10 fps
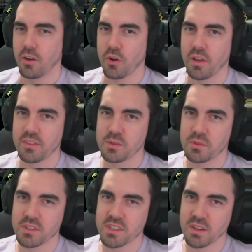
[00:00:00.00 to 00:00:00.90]
Alright, this
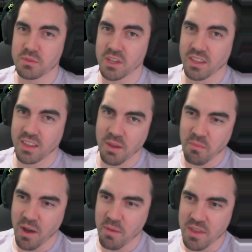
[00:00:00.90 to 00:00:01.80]
one seems like there
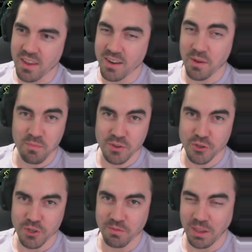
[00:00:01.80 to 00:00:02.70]
might be an
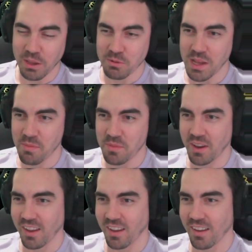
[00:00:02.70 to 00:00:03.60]
admission of guilt
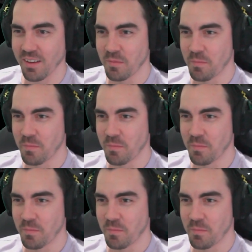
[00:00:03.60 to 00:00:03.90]
happening here.